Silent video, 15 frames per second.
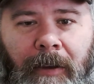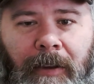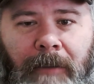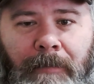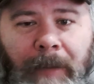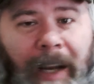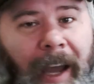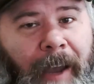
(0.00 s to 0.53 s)

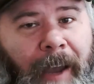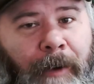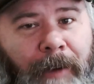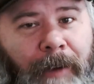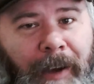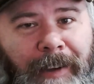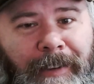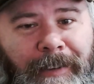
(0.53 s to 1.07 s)
But
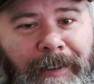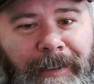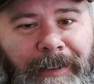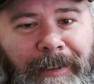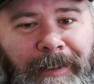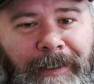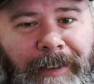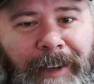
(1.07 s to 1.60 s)
Iona,
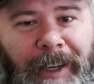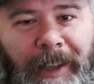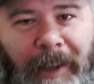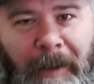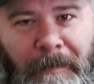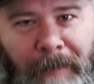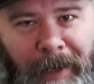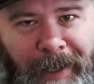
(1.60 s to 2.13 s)

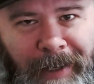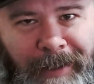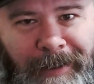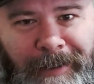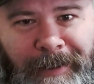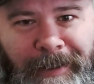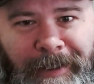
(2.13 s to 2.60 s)
Columba,